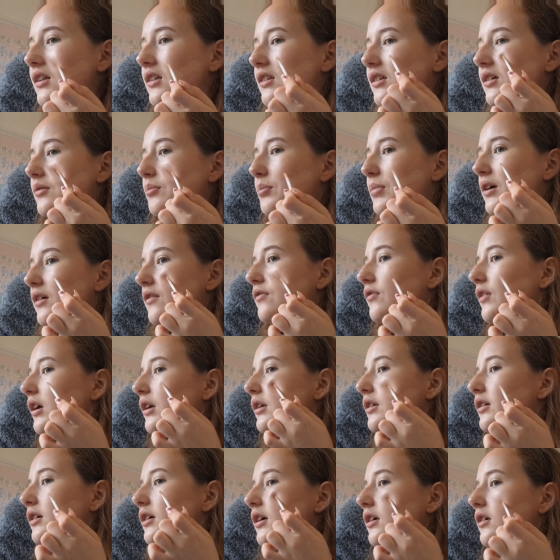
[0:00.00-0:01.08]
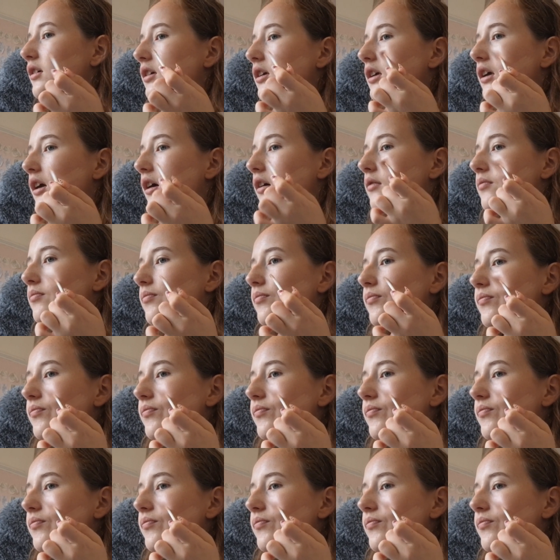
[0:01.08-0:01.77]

a little bit of red here.